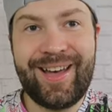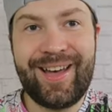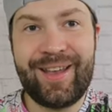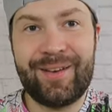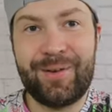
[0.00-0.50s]

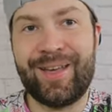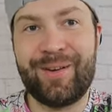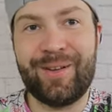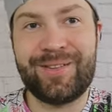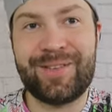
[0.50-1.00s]
and I
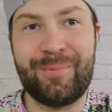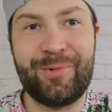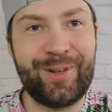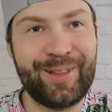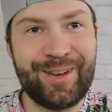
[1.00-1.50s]
got some
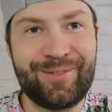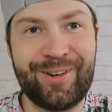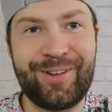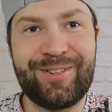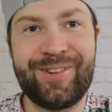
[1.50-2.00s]
really
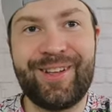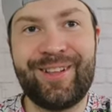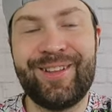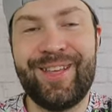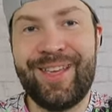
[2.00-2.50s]

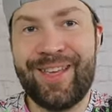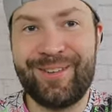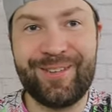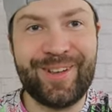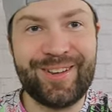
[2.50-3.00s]
traditional
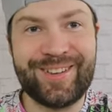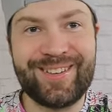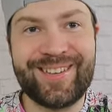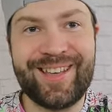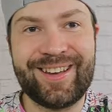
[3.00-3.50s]
Indonesian
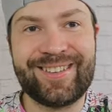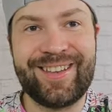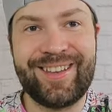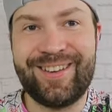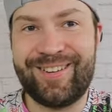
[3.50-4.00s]

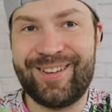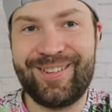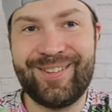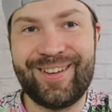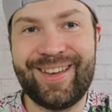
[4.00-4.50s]
snacks here
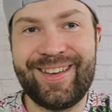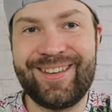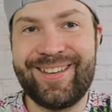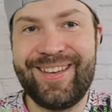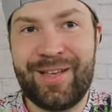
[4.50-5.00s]
in
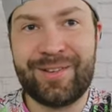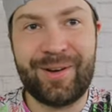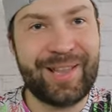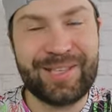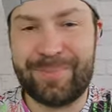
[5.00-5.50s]
UK.
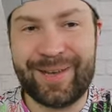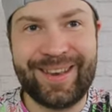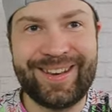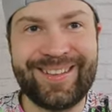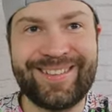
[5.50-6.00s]
So let's begin.